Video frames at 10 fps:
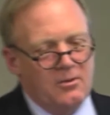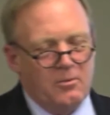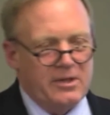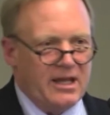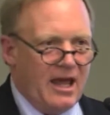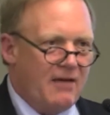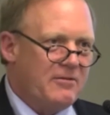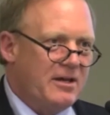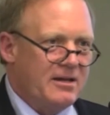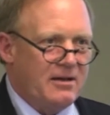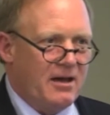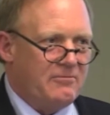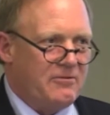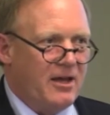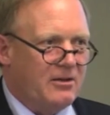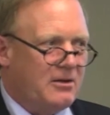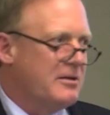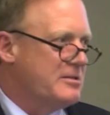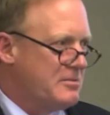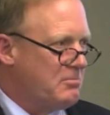When they have a failure,
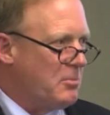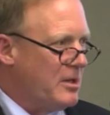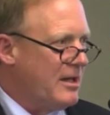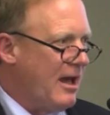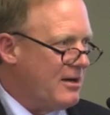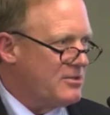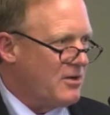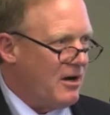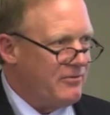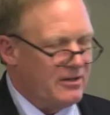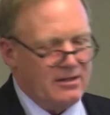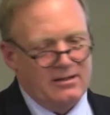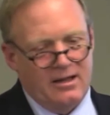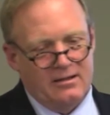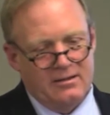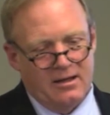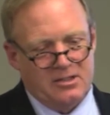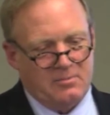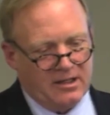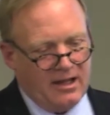it's pretty catastrophic and
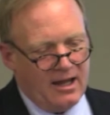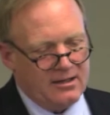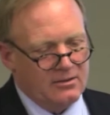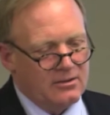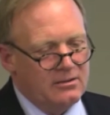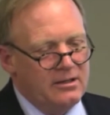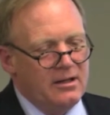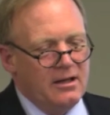spectacular,